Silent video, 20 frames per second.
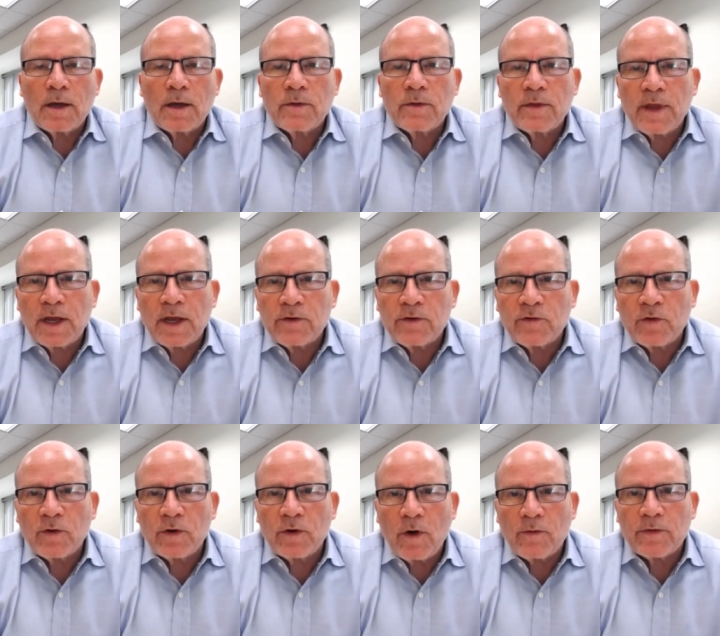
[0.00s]
then
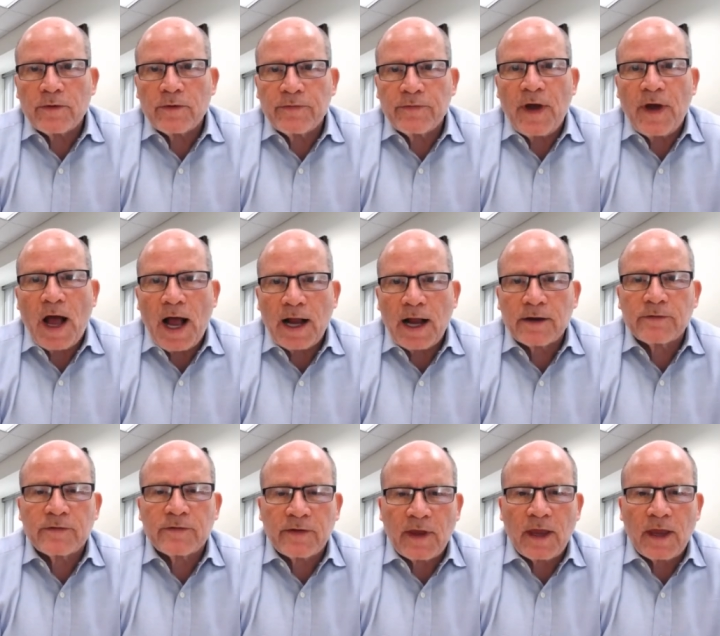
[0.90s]
turn over to
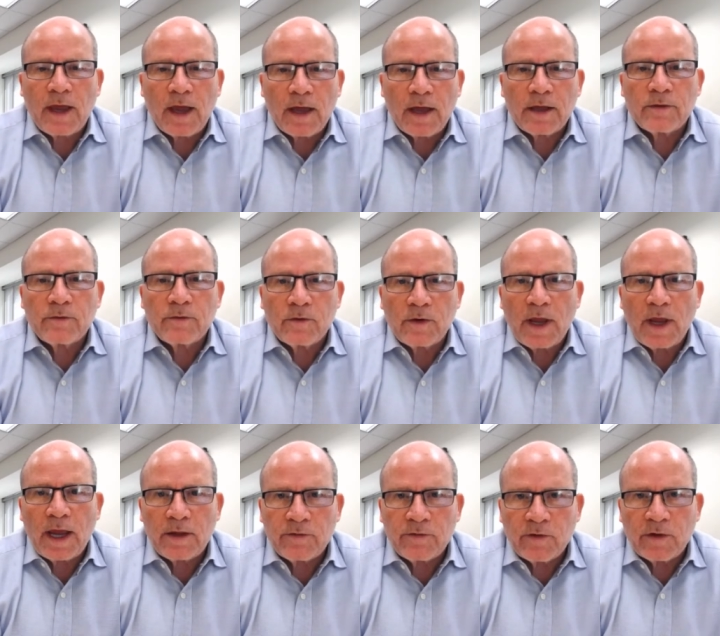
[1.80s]
Fox
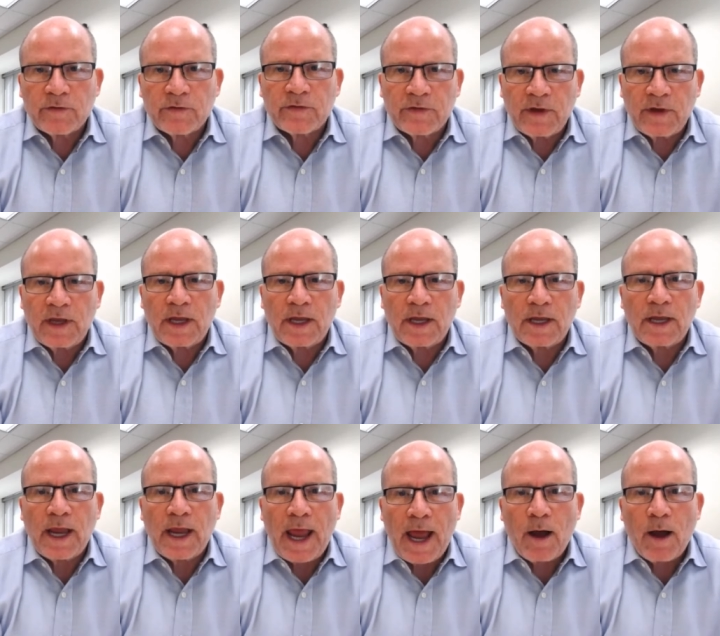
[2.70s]
and just
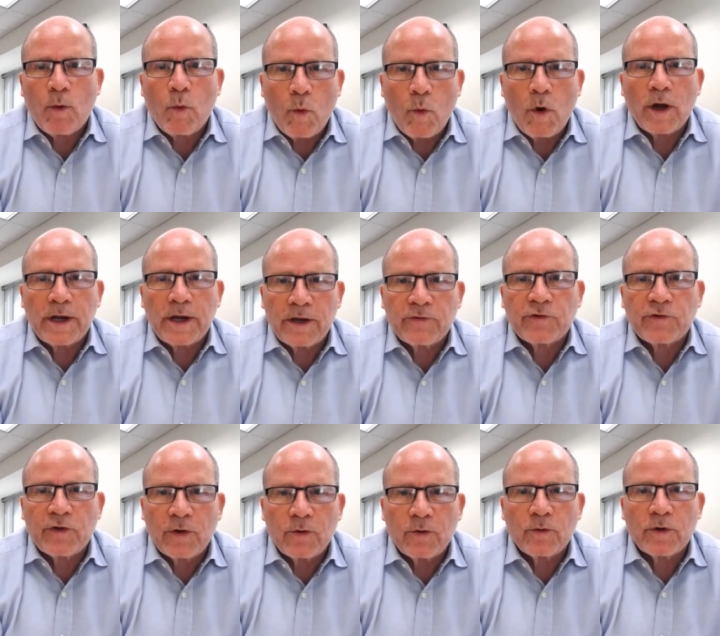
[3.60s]
see how one
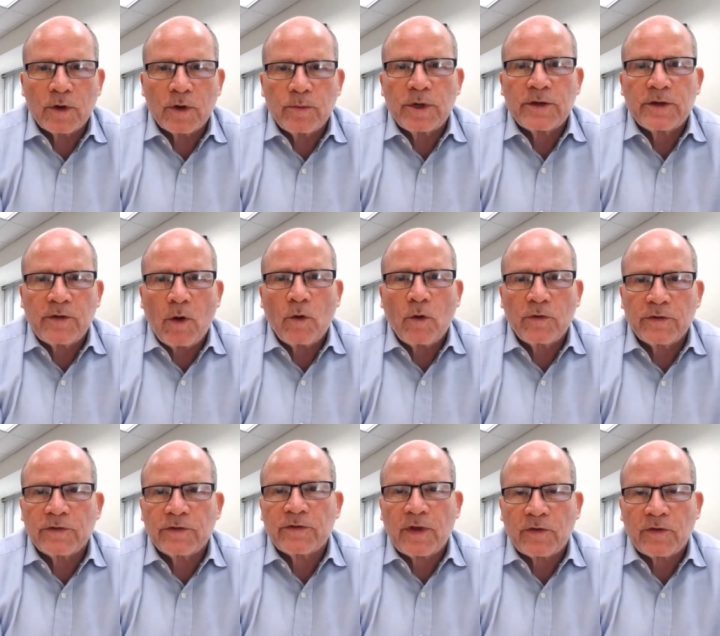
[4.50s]
issue could be told
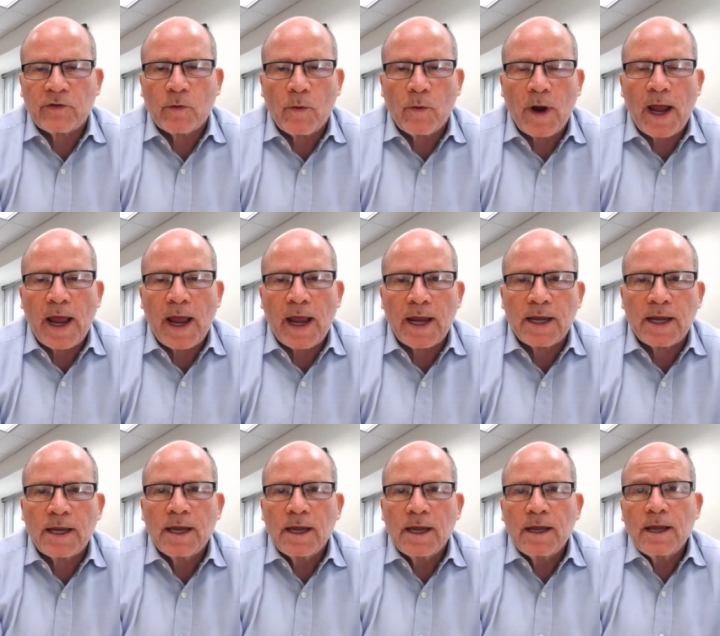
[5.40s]
in such a
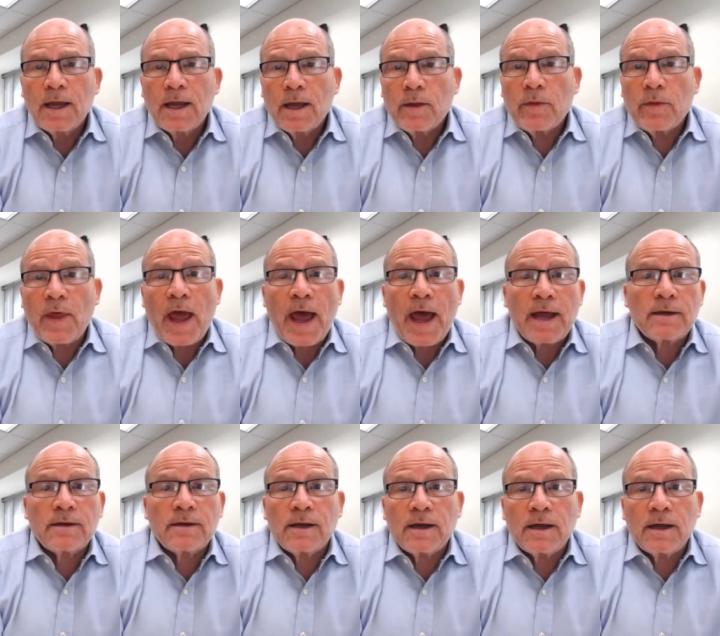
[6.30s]
way
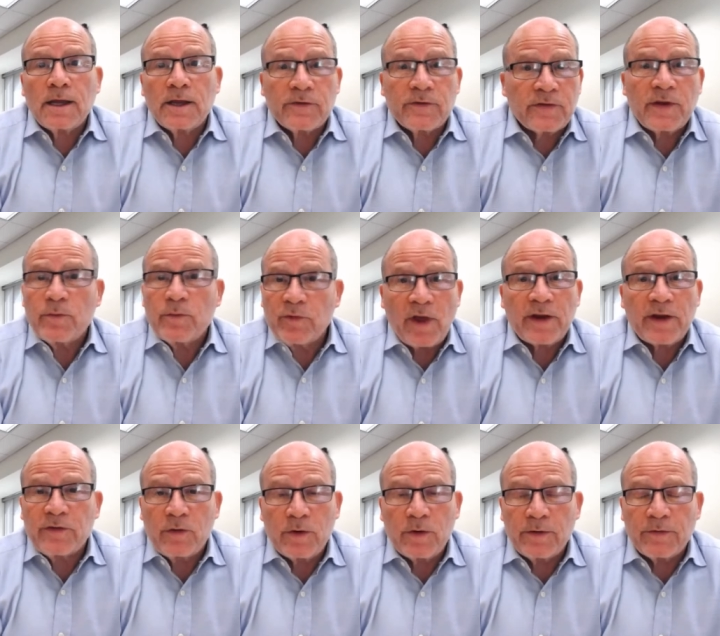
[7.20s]
that it seems
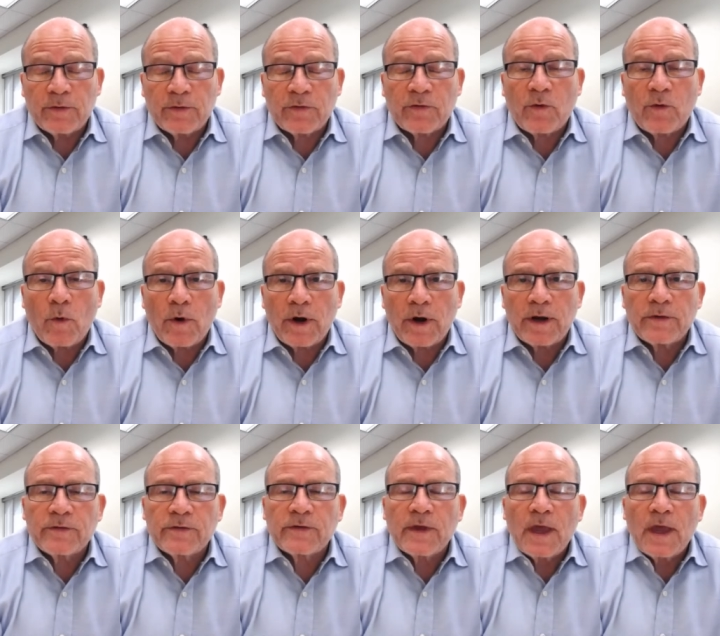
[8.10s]
like two different
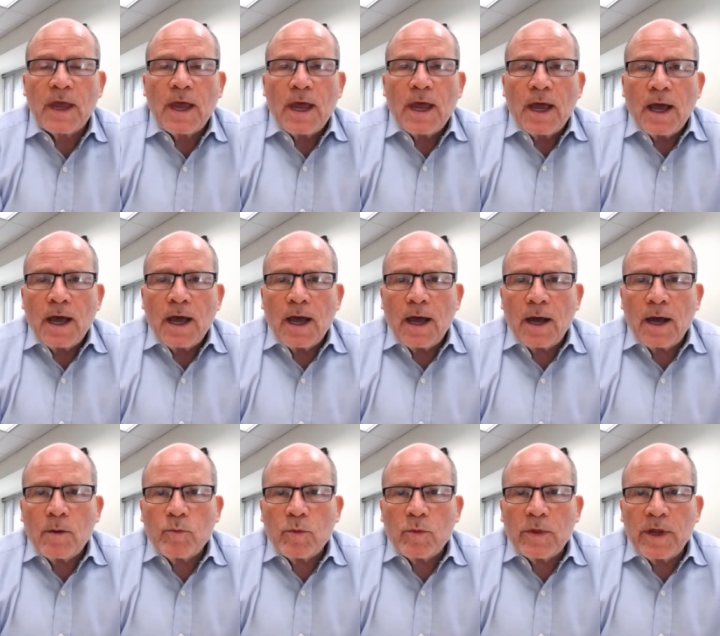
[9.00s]
stories.
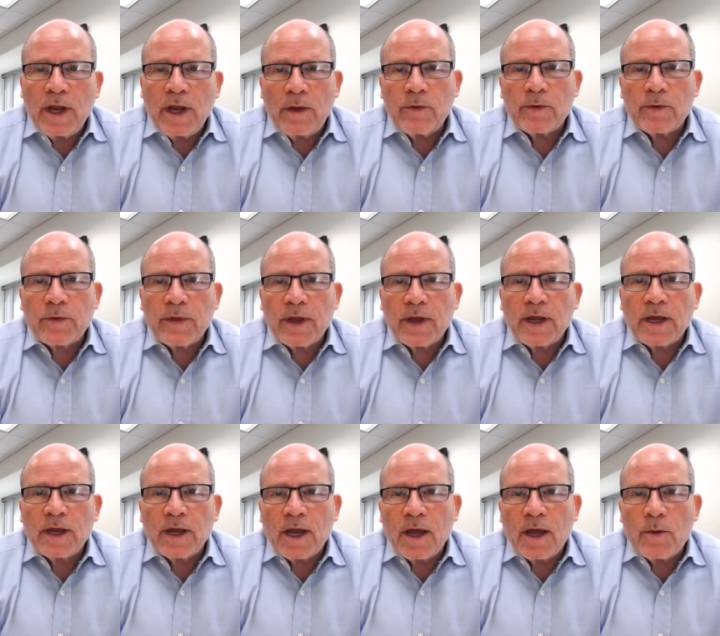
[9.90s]
The other
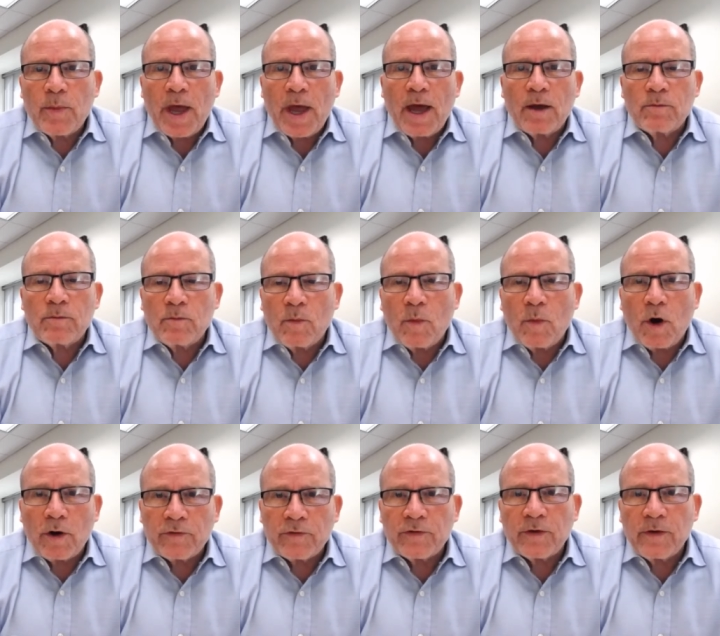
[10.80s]
thing about
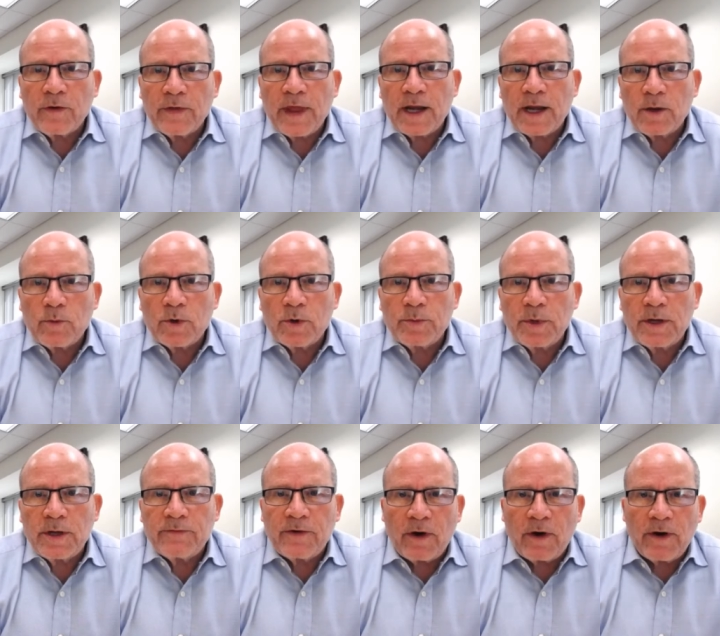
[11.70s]
Marshall that he would
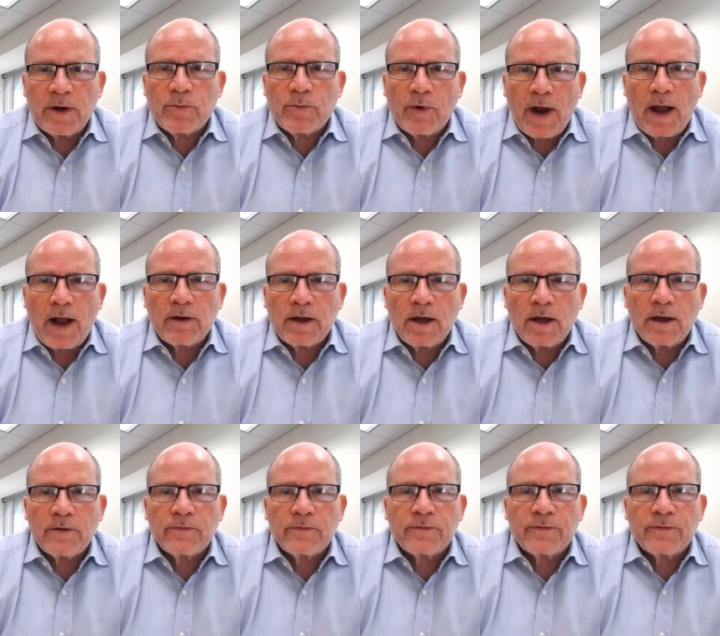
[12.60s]
be very proud of,